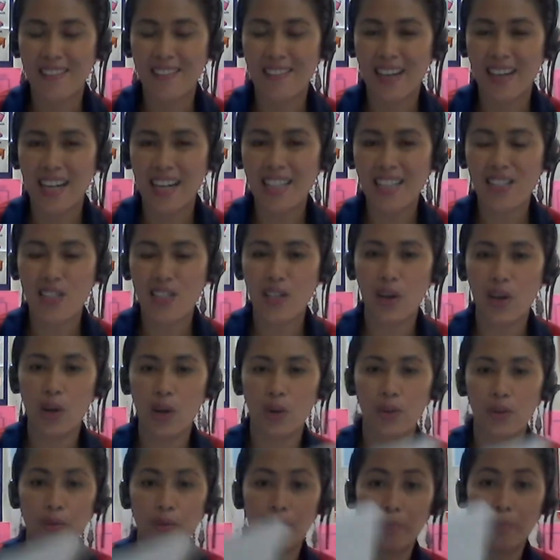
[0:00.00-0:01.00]
Right,
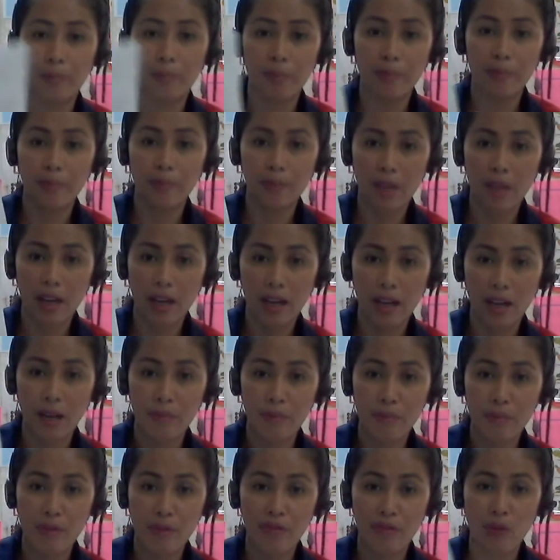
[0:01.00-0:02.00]
so
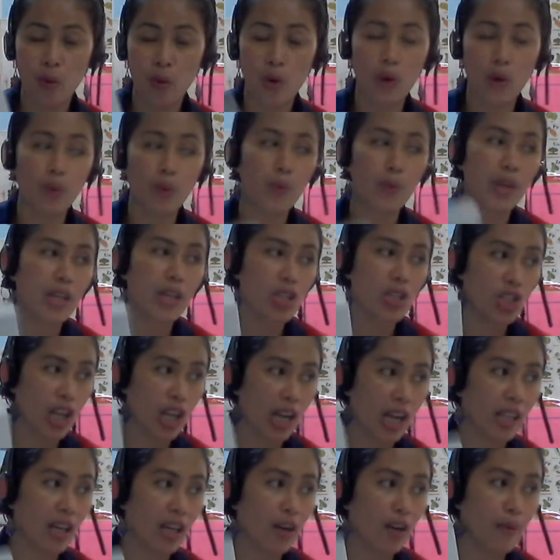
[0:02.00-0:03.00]
before we
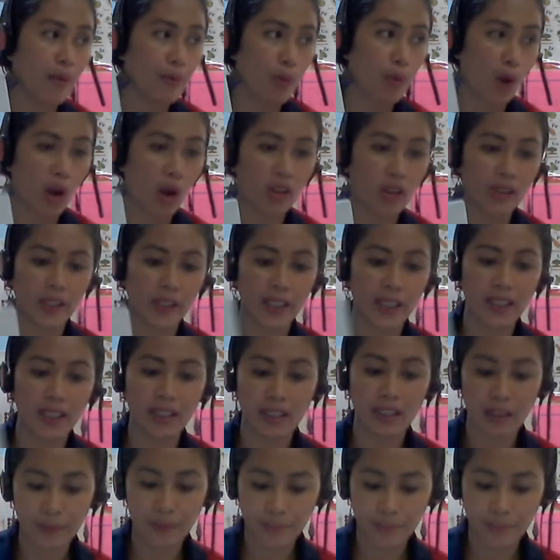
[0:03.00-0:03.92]
check our progress,